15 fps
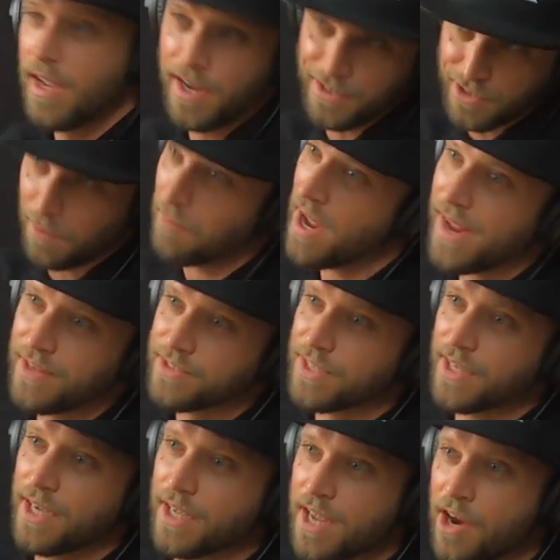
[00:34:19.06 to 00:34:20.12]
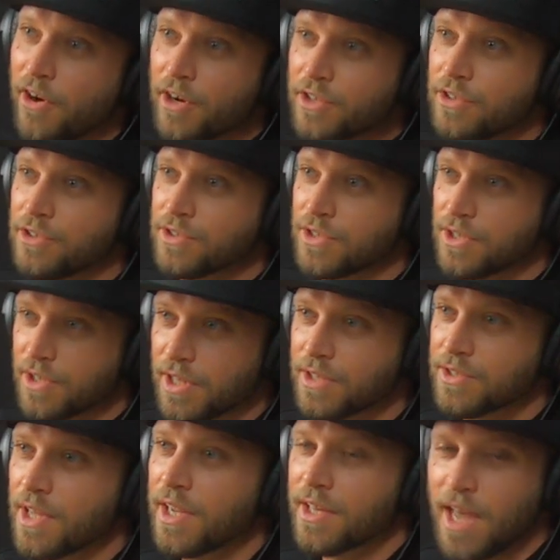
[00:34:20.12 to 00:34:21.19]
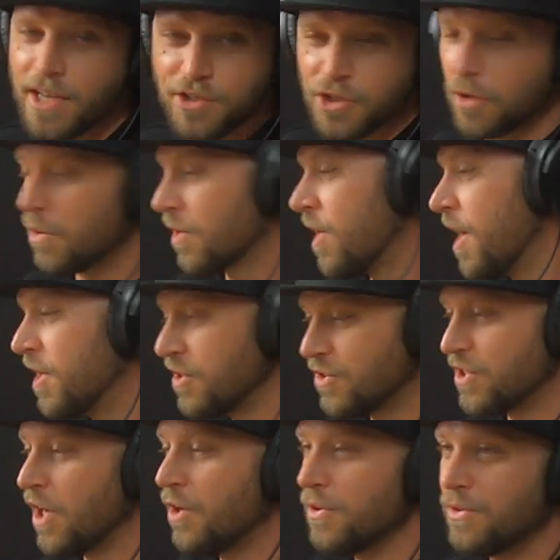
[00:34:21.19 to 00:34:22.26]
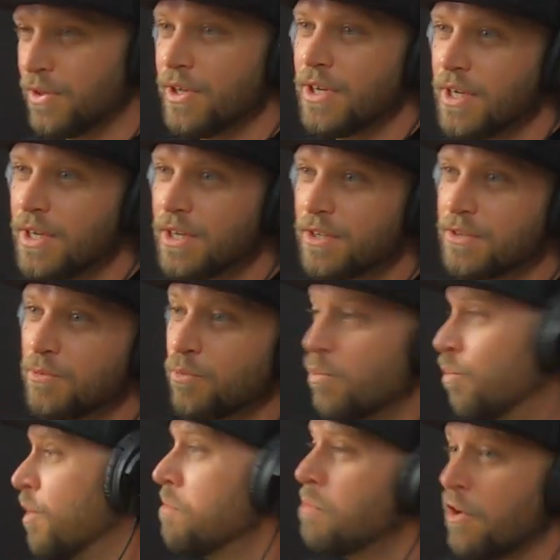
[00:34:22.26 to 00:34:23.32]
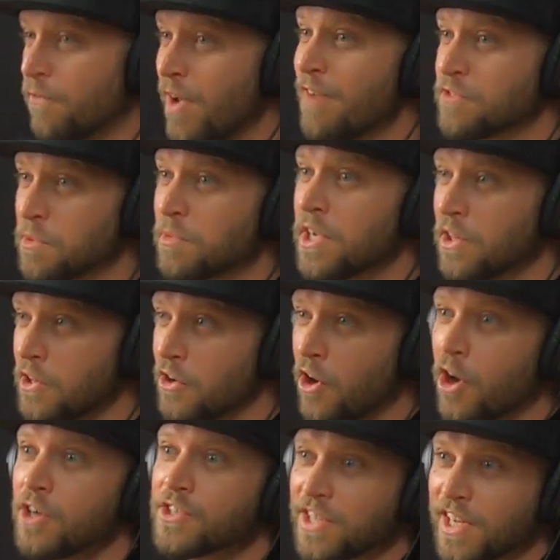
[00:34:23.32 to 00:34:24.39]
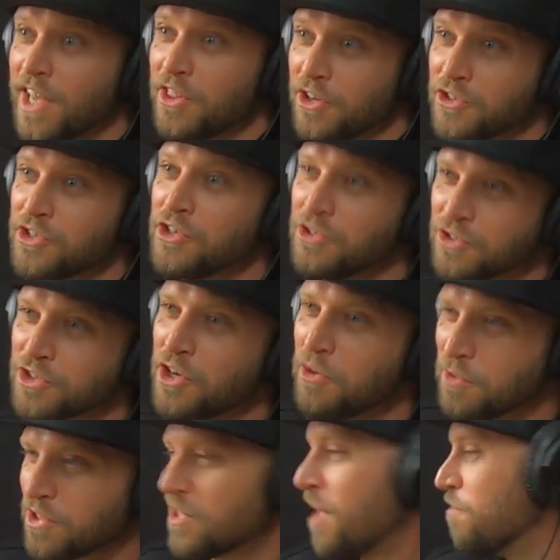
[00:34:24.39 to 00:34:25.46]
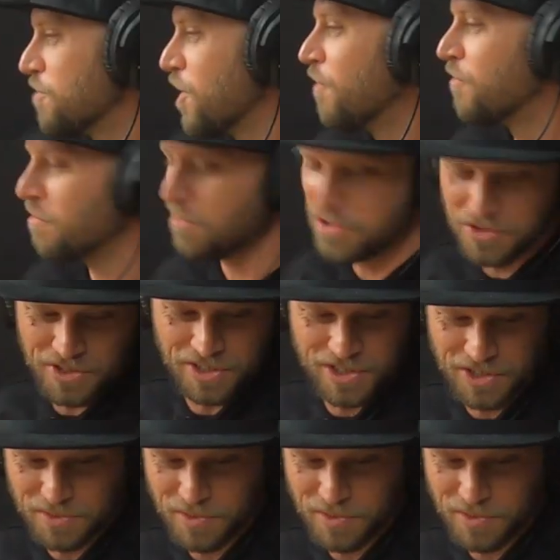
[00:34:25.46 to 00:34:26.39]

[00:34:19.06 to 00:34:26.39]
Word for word: he's amazing at characters and yeah. things like that. So it kind of gelled. We both have some killer art together too, so it stems off of music